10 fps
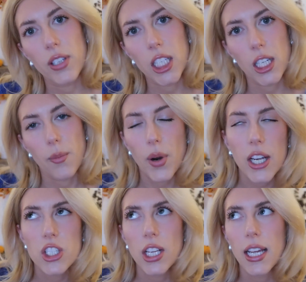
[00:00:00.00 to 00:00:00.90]
a really good
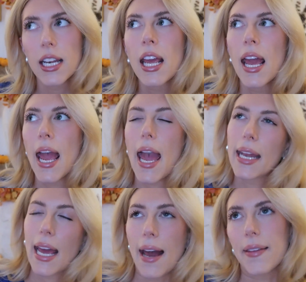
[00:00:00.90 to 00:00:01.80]
impression,
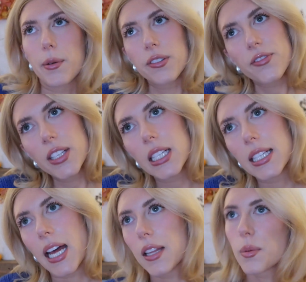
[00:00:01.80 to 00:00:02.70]
and how that would feel
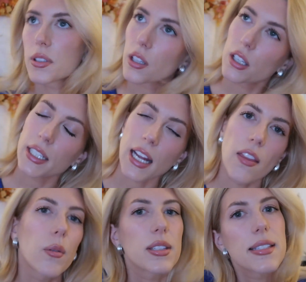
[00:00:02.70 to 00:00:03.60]
and how that would look and how
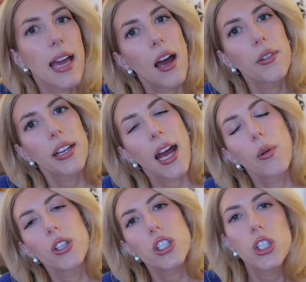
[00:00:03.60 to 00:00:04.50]
that would sound and how
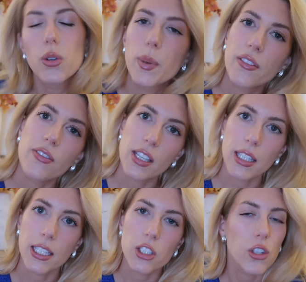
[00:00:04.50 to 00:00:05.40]
would you be
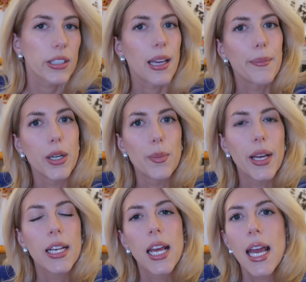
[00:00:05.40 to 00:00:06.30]
feeling during that
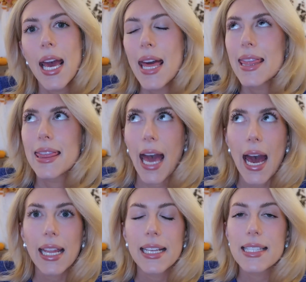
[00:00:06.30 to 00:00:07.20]
moment,
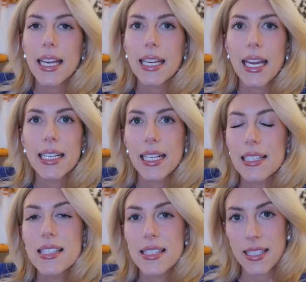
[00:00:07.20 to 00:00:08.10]
that is like an
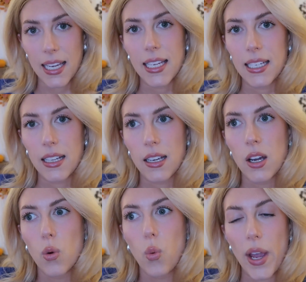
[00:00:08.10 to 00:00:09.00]
insane
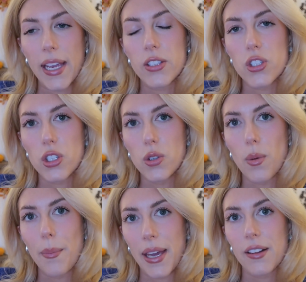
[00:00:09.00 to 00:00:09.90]
way
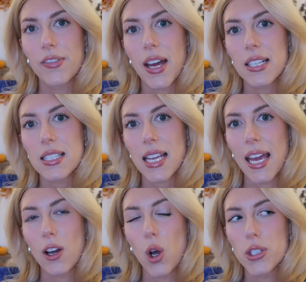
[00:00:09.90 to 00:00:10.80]
to manifest
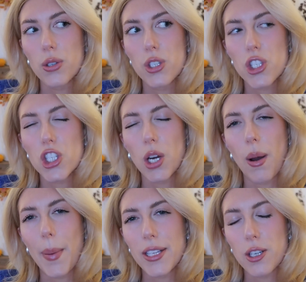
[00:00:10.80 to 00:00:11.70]
and also just show
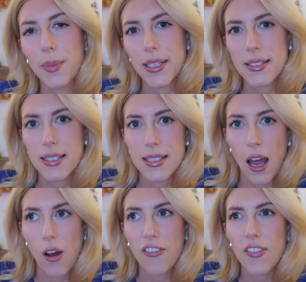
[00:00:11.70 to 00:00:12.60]
up as your best
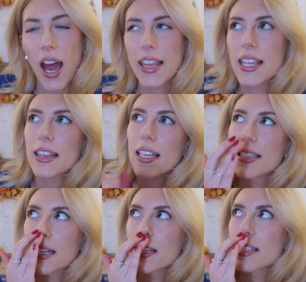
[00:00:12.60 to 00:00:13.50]
self. I think they
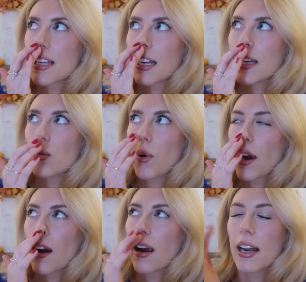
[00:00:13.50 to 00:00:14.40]
did a study
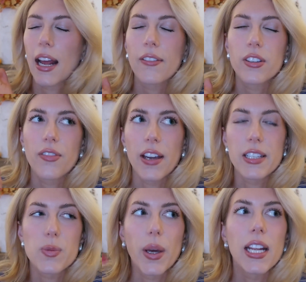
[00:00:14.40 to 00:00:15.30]
where, and I have to find
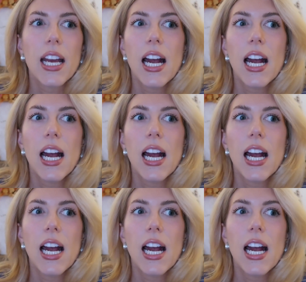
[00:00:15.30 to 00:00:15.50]
this, but